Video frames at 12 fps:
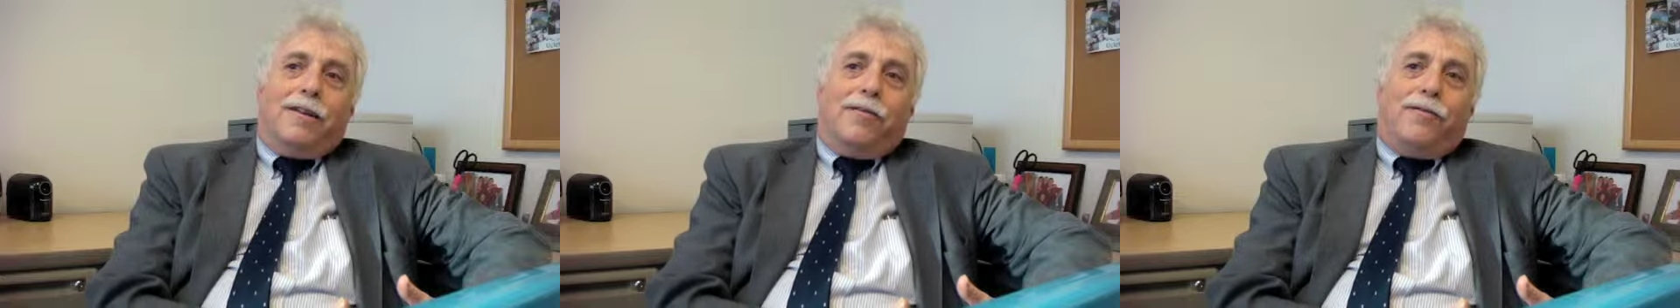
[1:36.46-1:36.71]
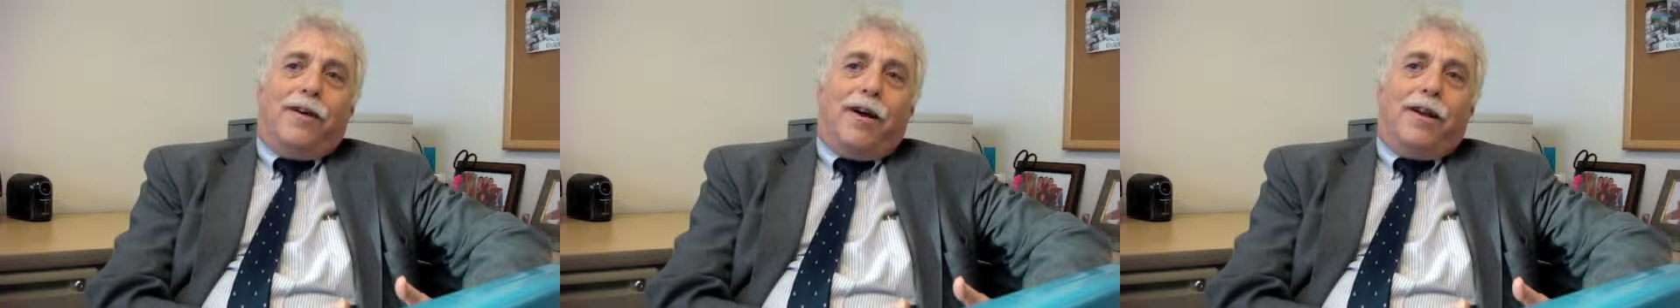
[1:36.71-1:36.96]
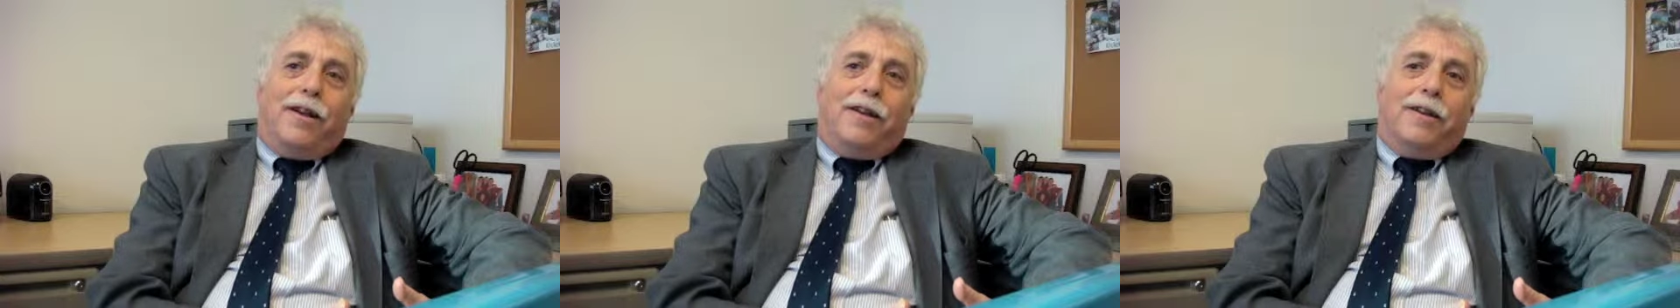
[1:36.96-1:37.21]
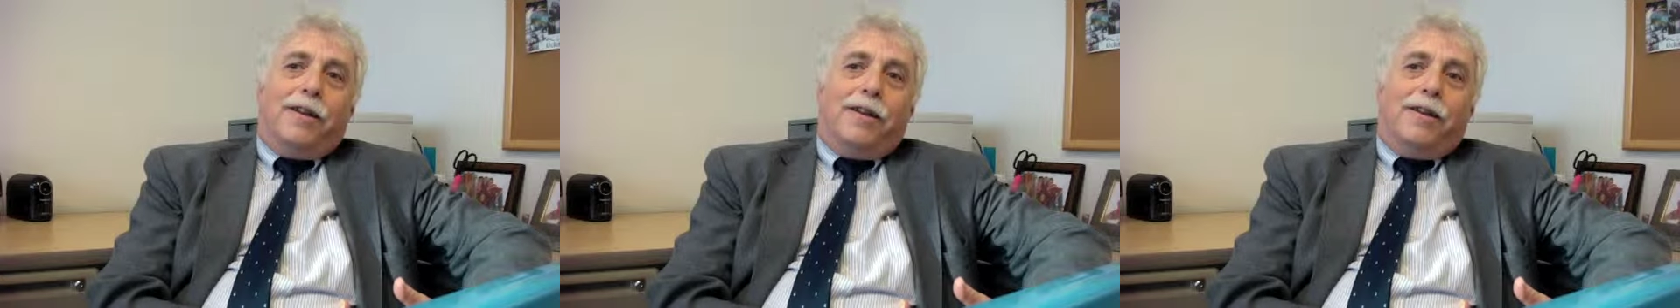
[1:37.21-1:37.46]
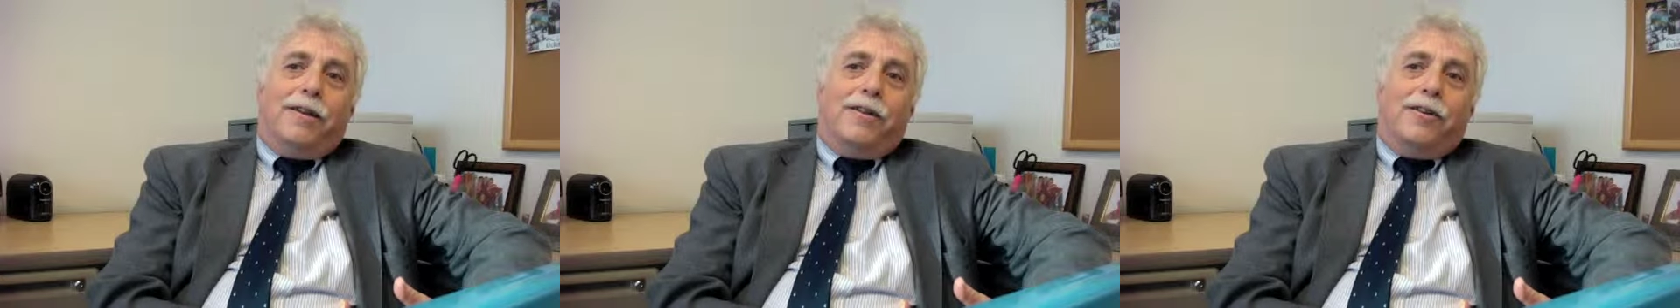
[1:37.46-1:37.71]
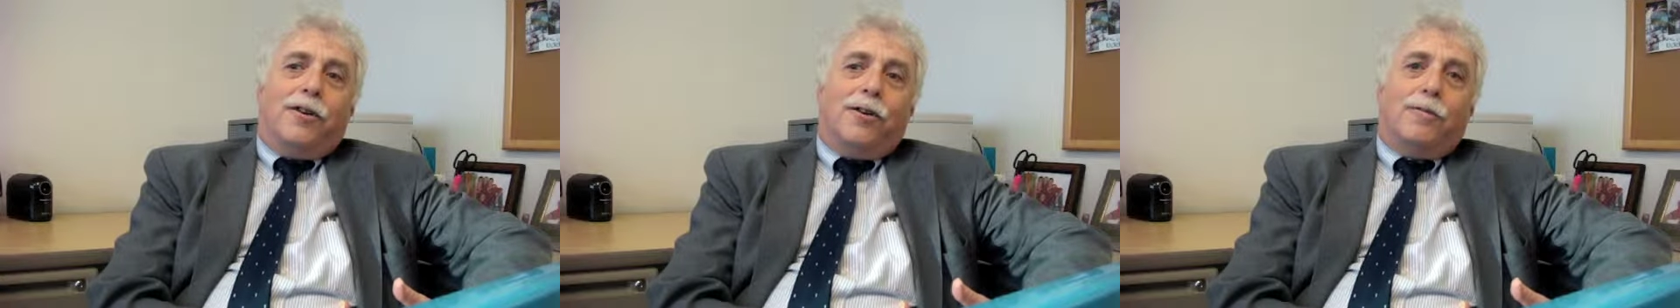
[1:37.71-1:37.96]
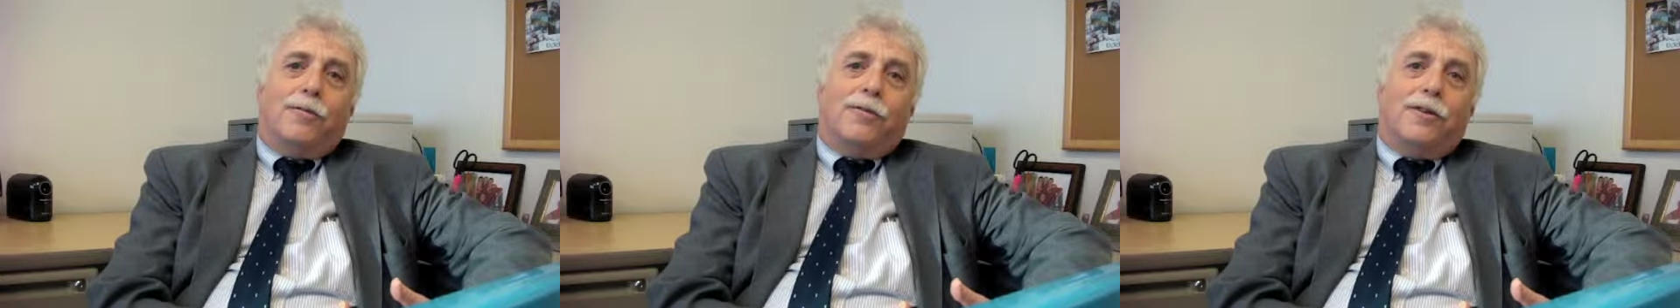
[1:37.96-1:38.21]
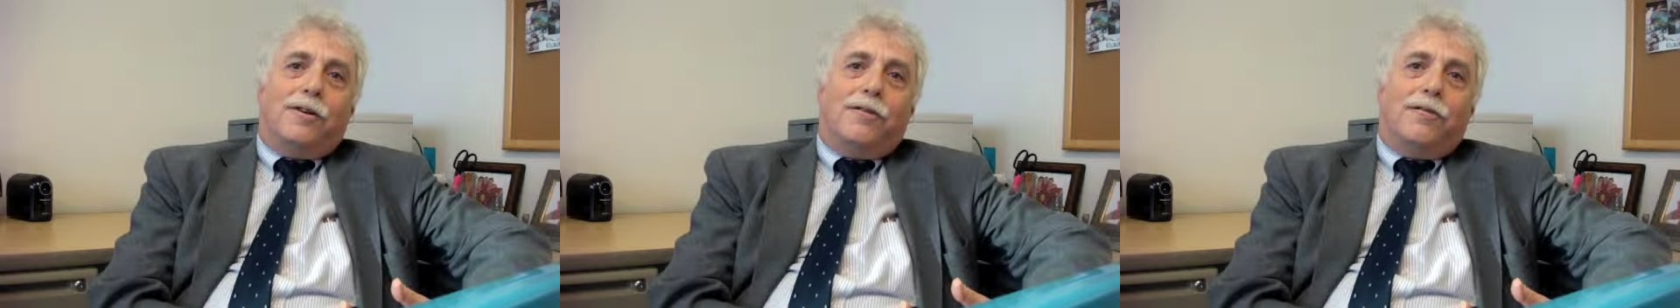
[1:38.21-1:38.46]
defined in
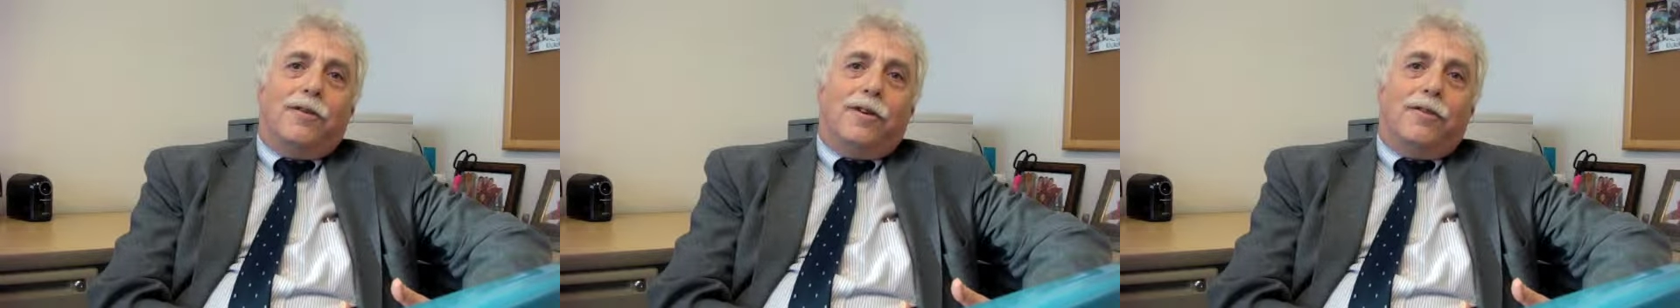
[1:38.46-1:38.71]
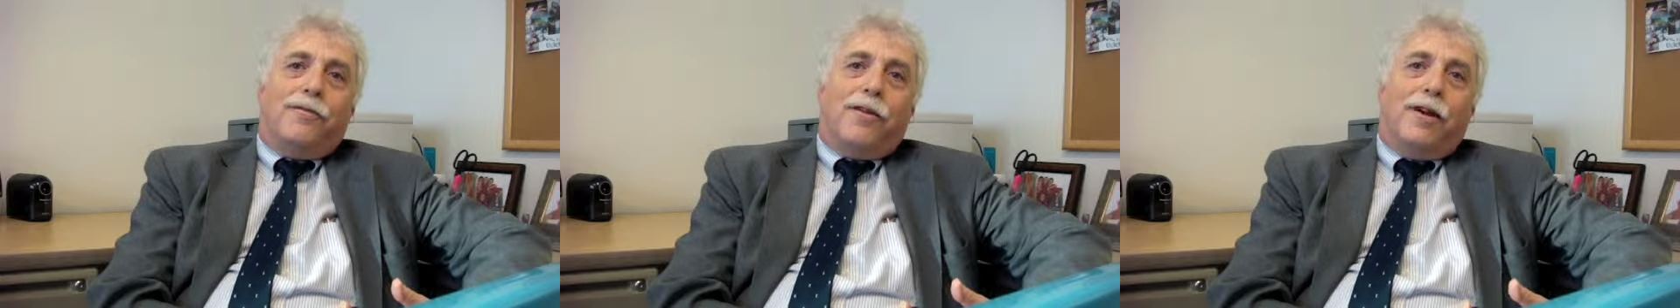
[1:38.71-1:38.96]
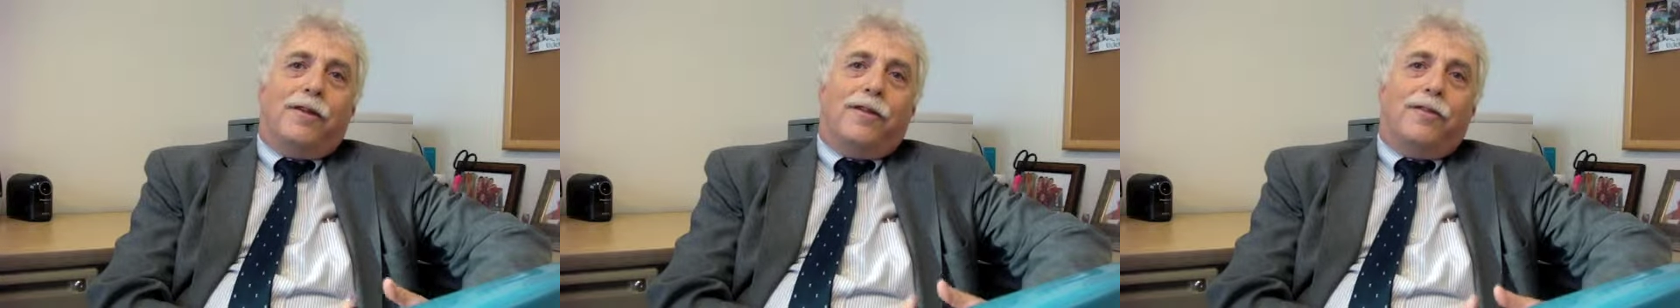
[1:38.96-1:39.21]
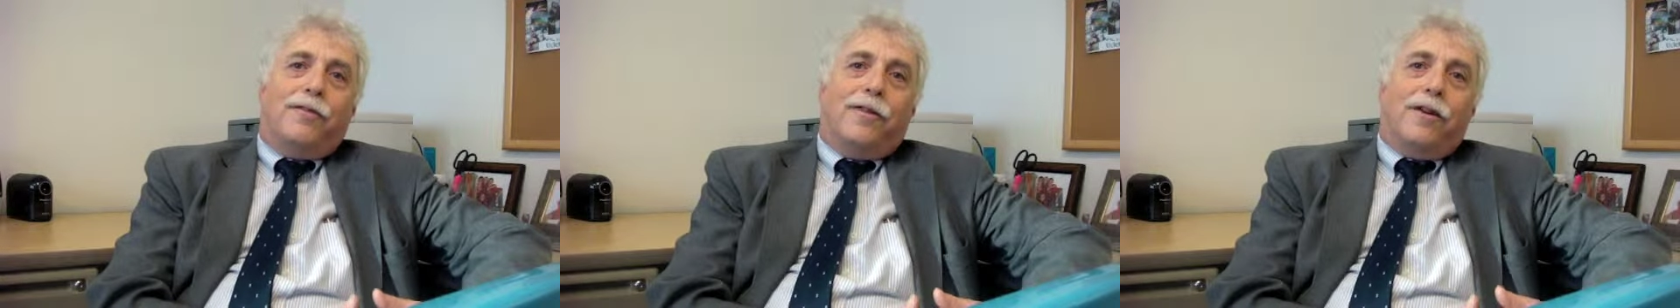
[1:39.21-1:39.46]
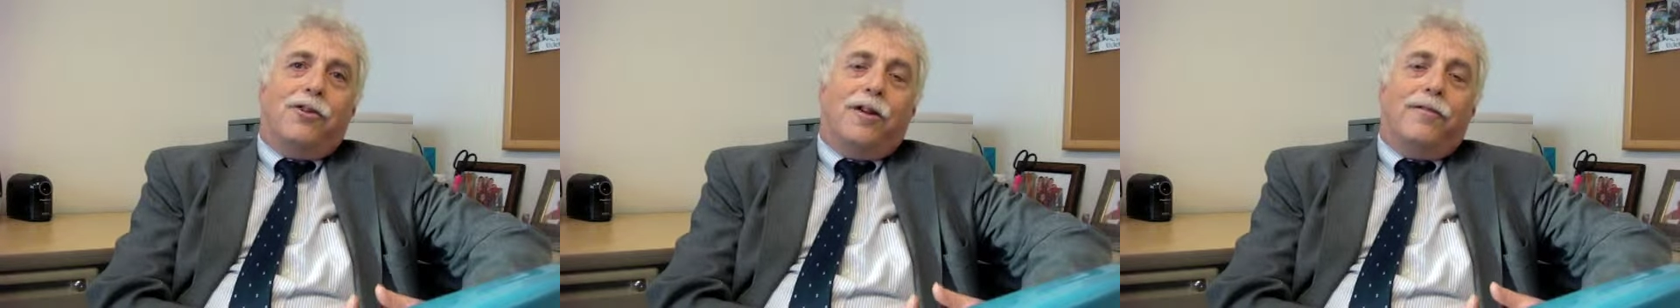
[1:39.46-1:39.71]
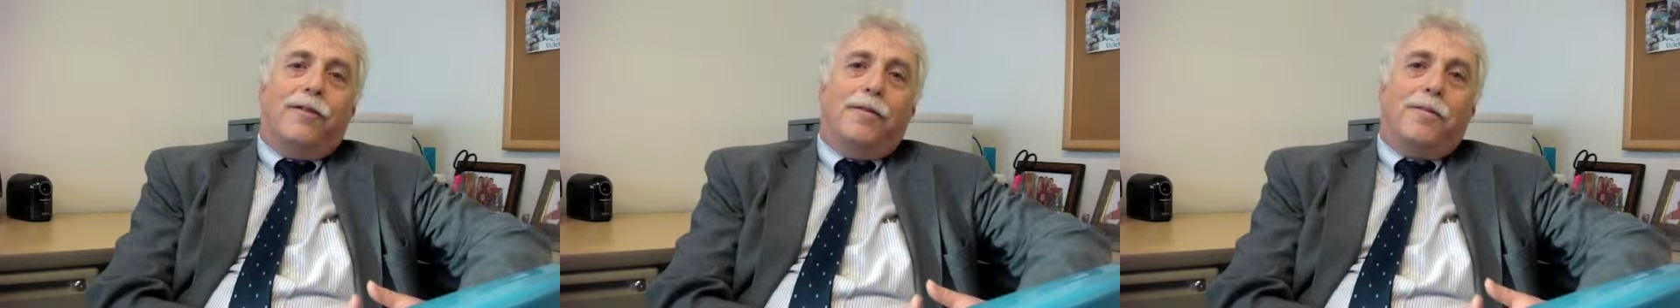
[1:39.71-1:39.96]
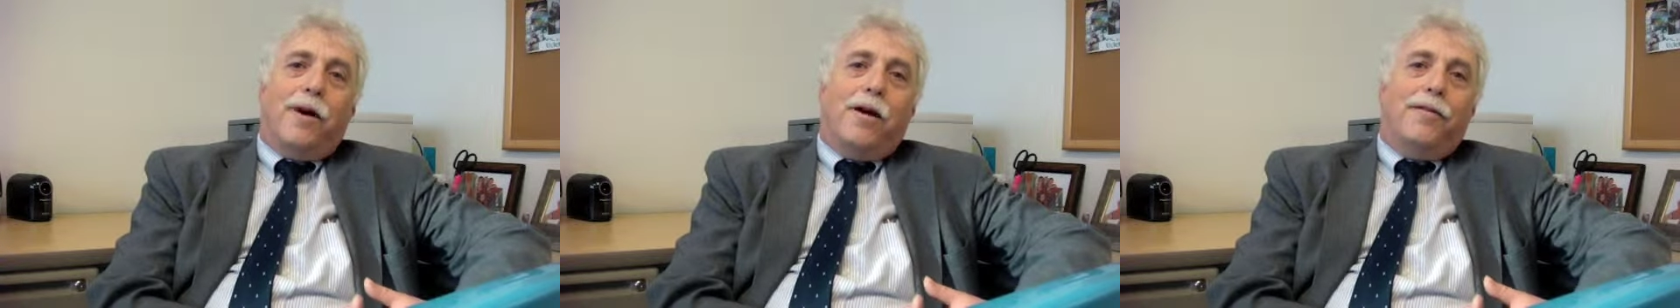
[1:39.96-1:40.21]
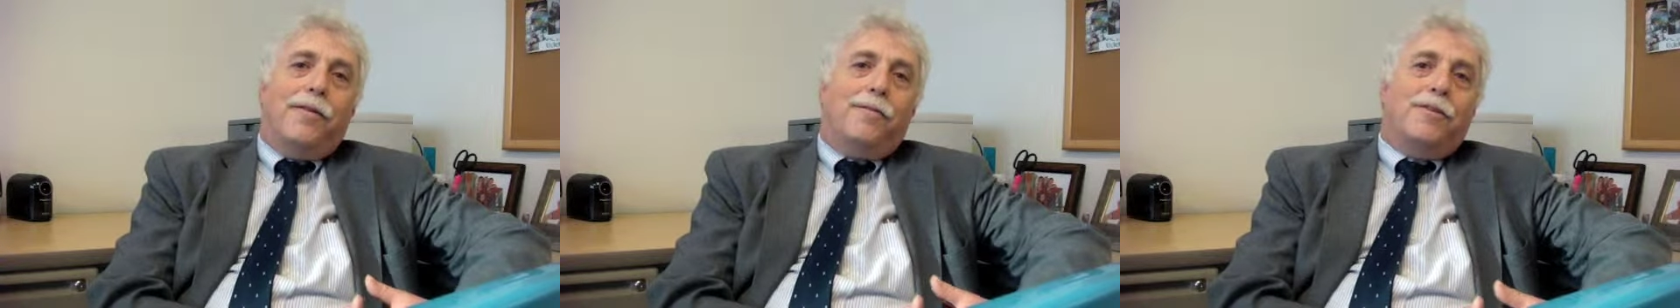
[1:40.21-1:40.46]
terms of the effect of HIV
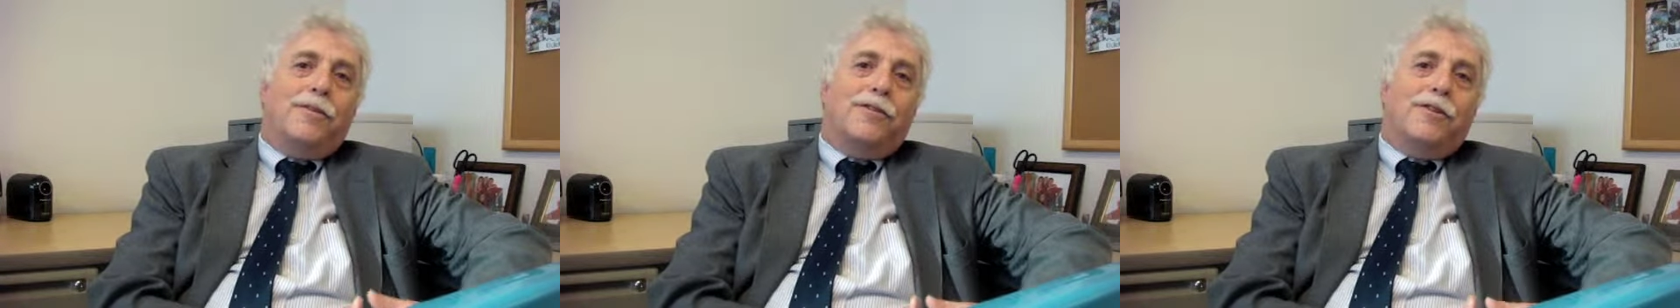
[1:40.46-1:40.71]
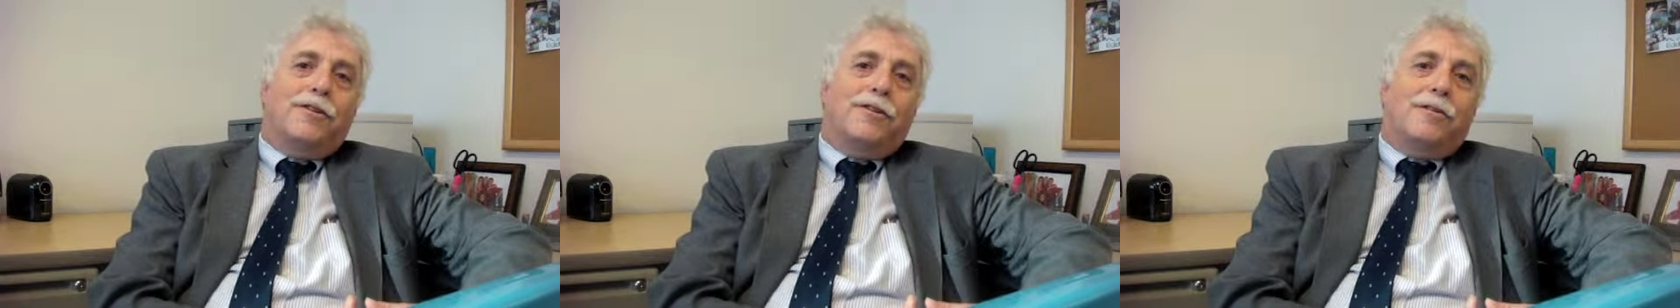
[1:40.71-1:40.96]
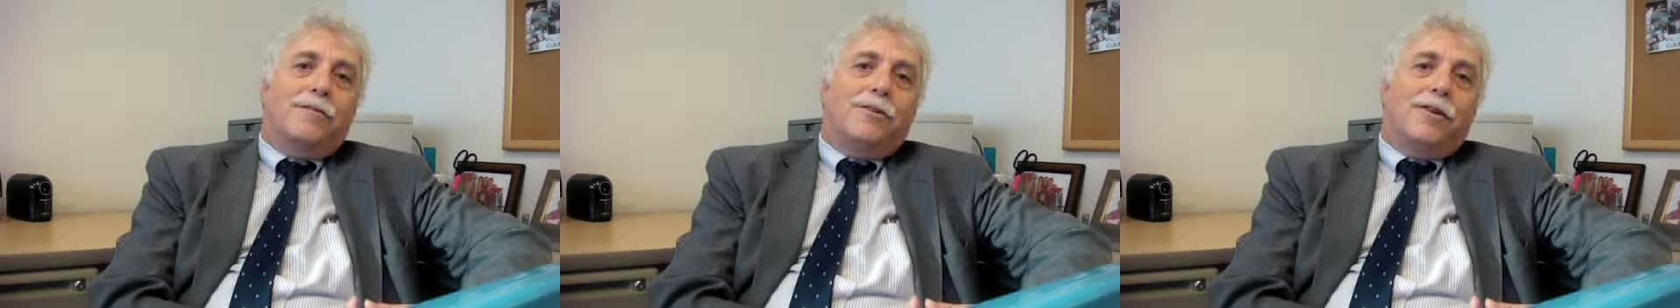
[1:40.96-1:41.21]
upon the immune system.